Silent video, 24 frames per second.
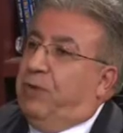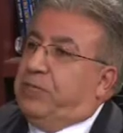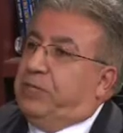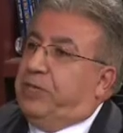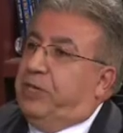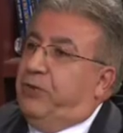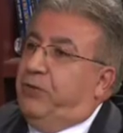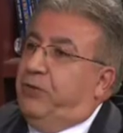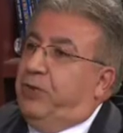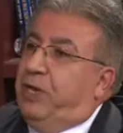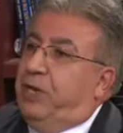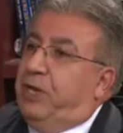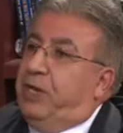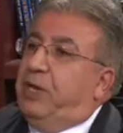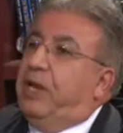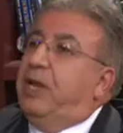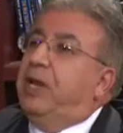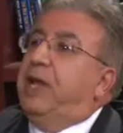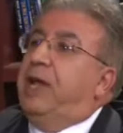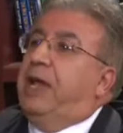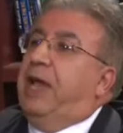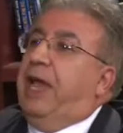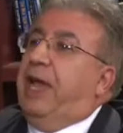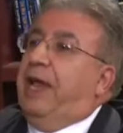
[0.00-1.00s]
you need,
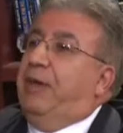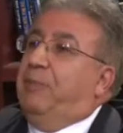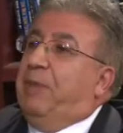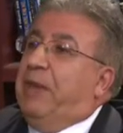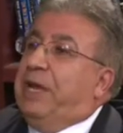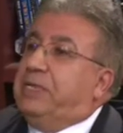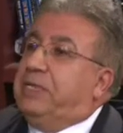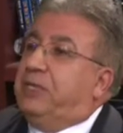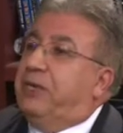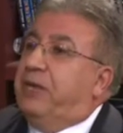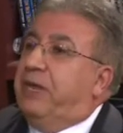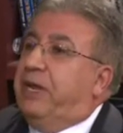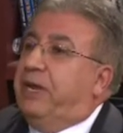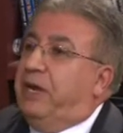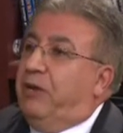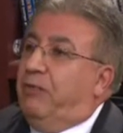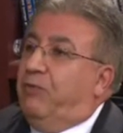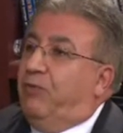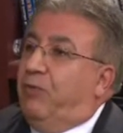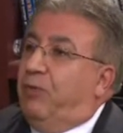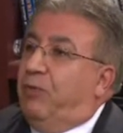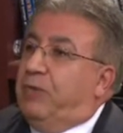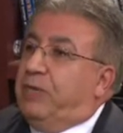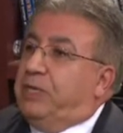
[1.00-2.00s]
and based on that
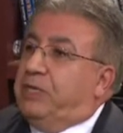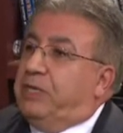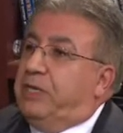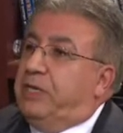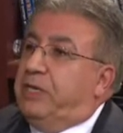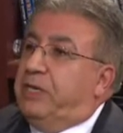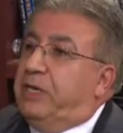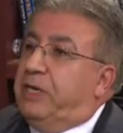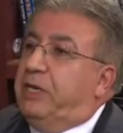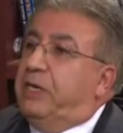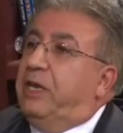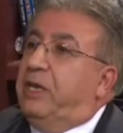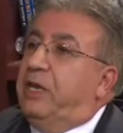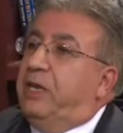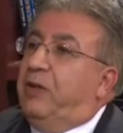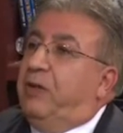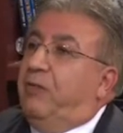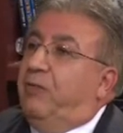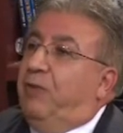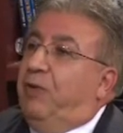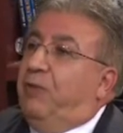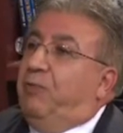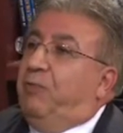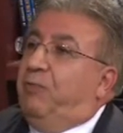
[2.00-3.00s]
information need,
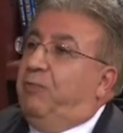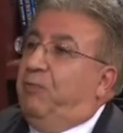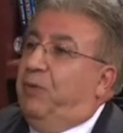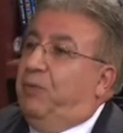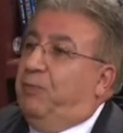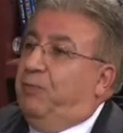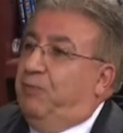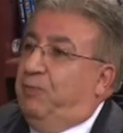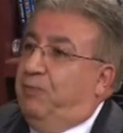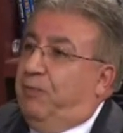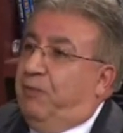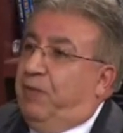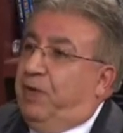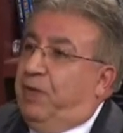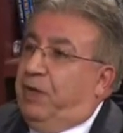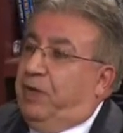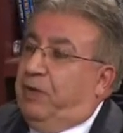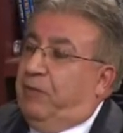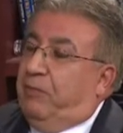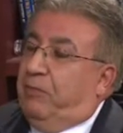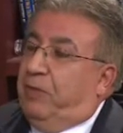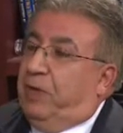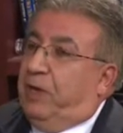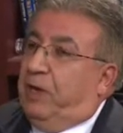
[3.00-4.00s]
we
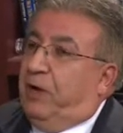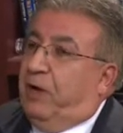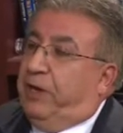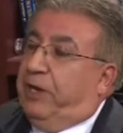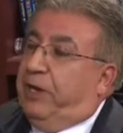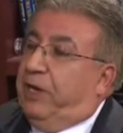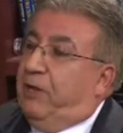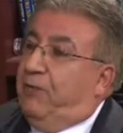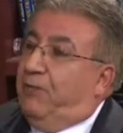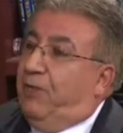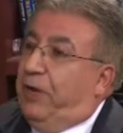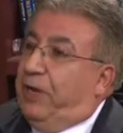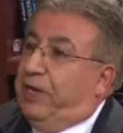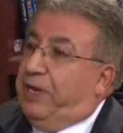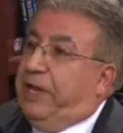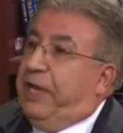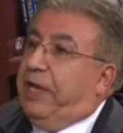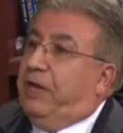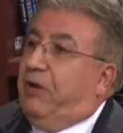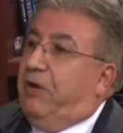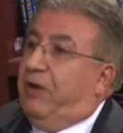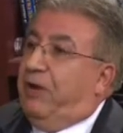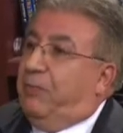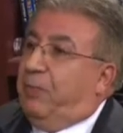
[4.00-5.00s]
identify
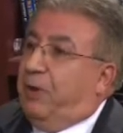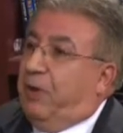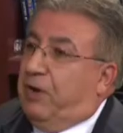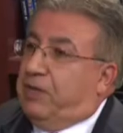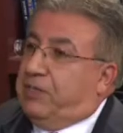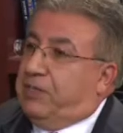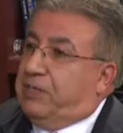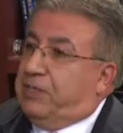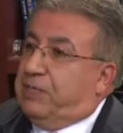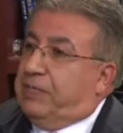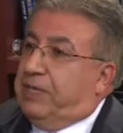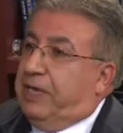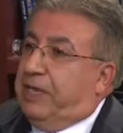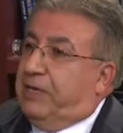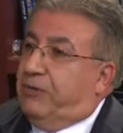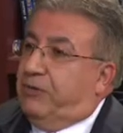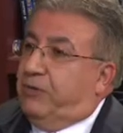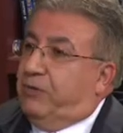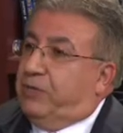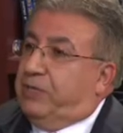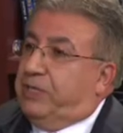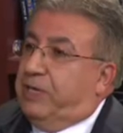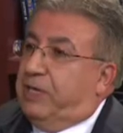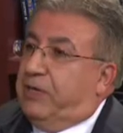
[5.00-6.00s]
data and processes that
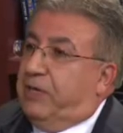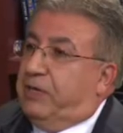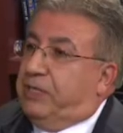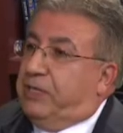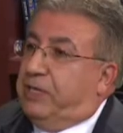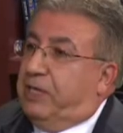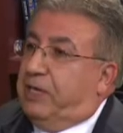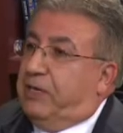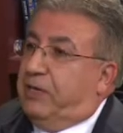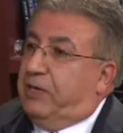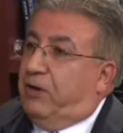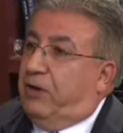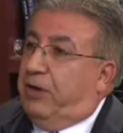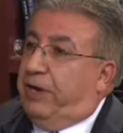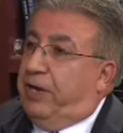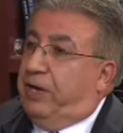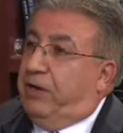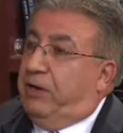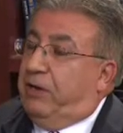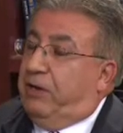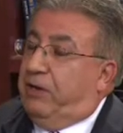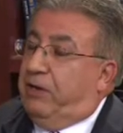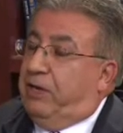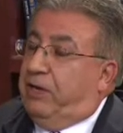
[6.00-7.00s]
those data get
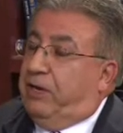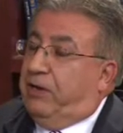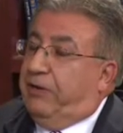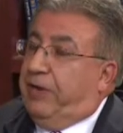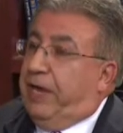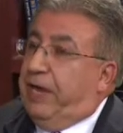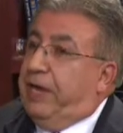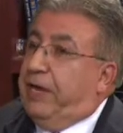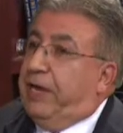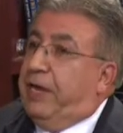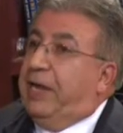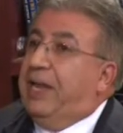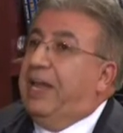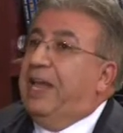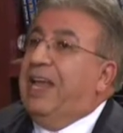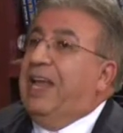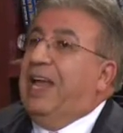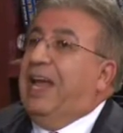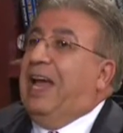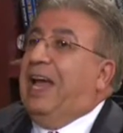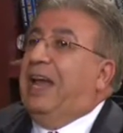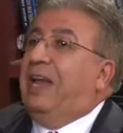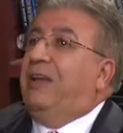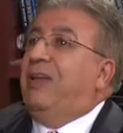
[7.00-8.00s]
created,
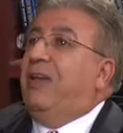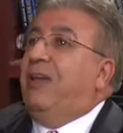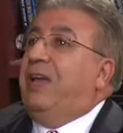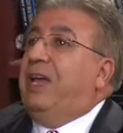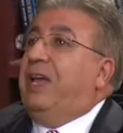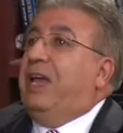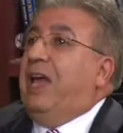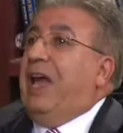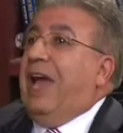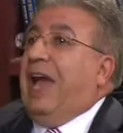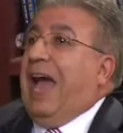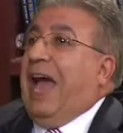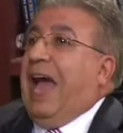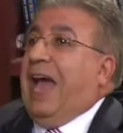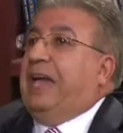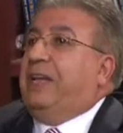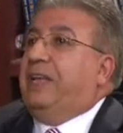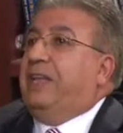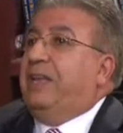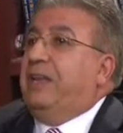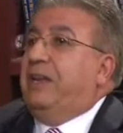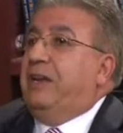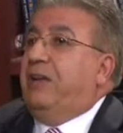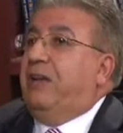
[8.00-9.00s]
and
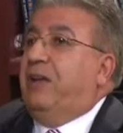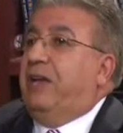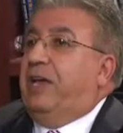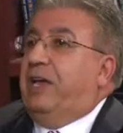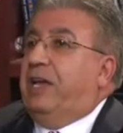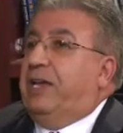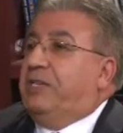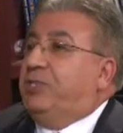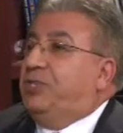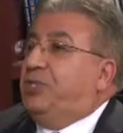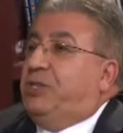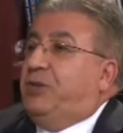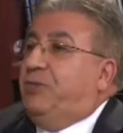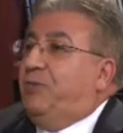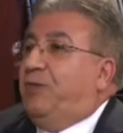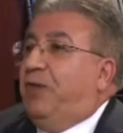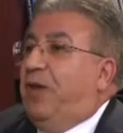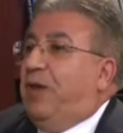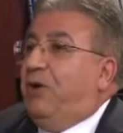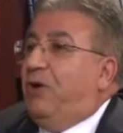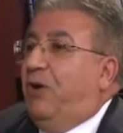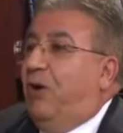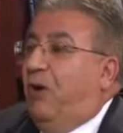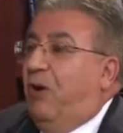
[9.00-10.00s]
acting like a chief
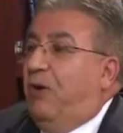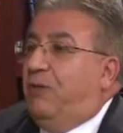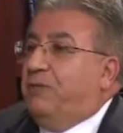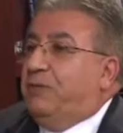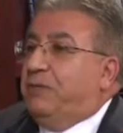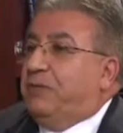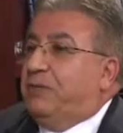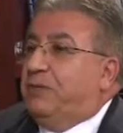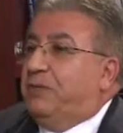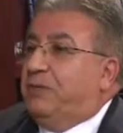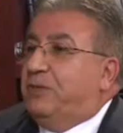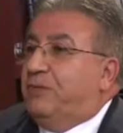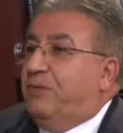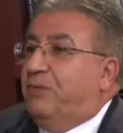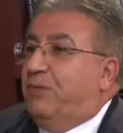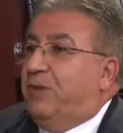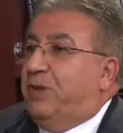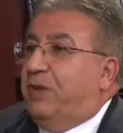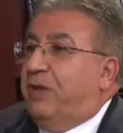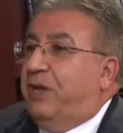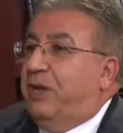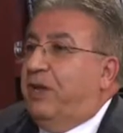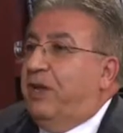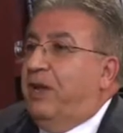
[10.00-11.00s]
data officers for
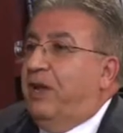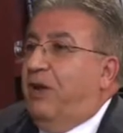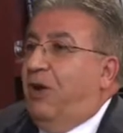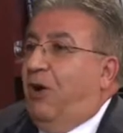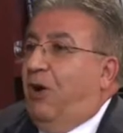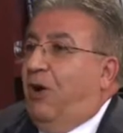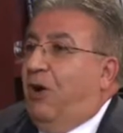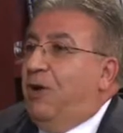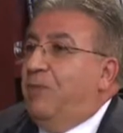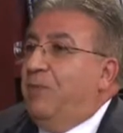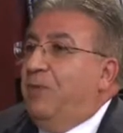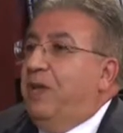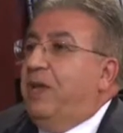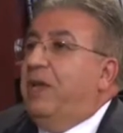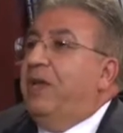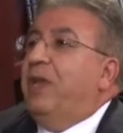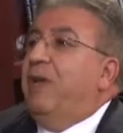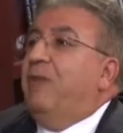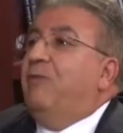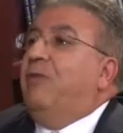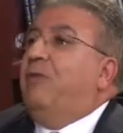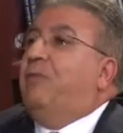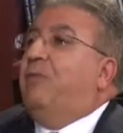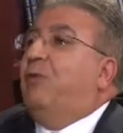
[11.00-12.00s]
the Army,
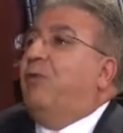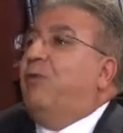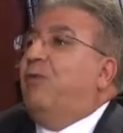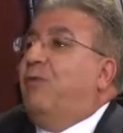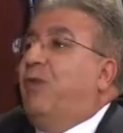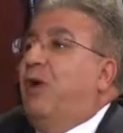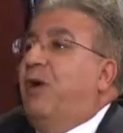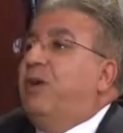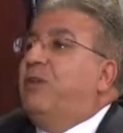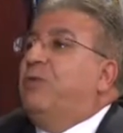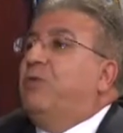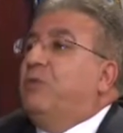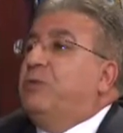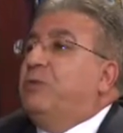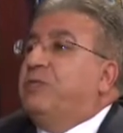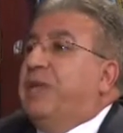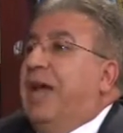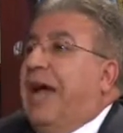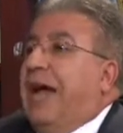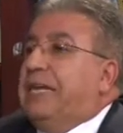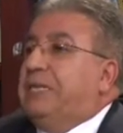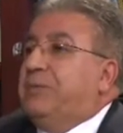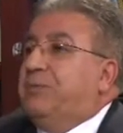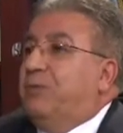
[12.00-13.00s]
we provide those
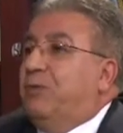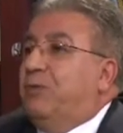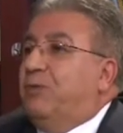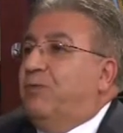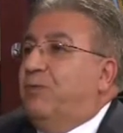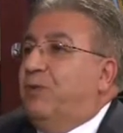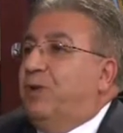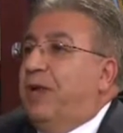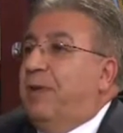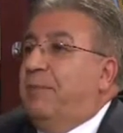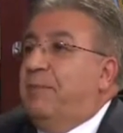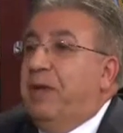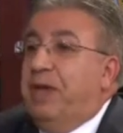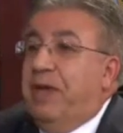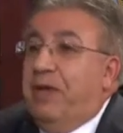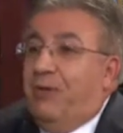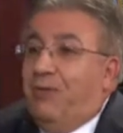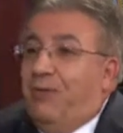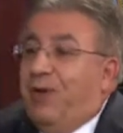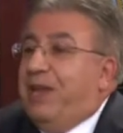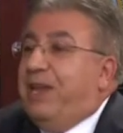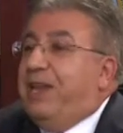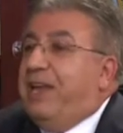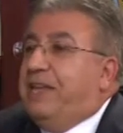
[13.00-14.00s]
dashboards for them.
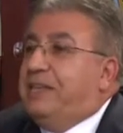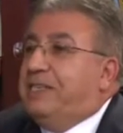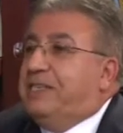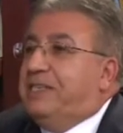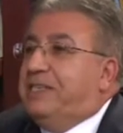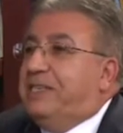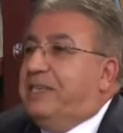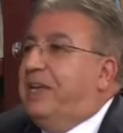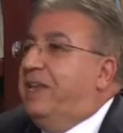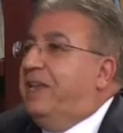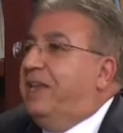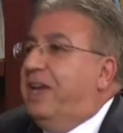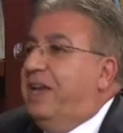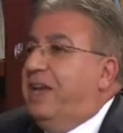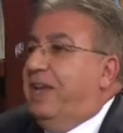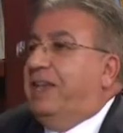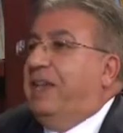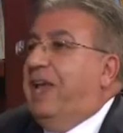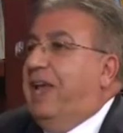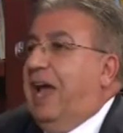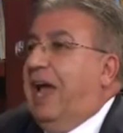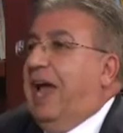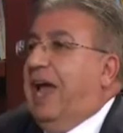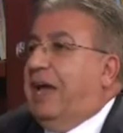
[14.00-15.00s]
When they see it,
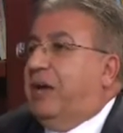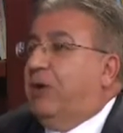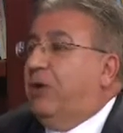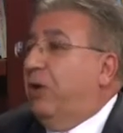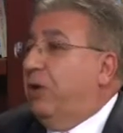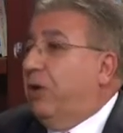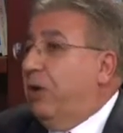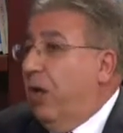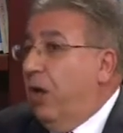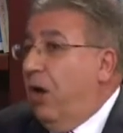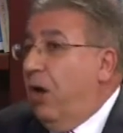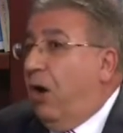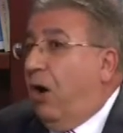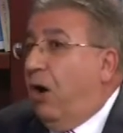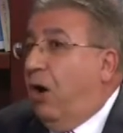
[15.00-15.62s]
they act right. I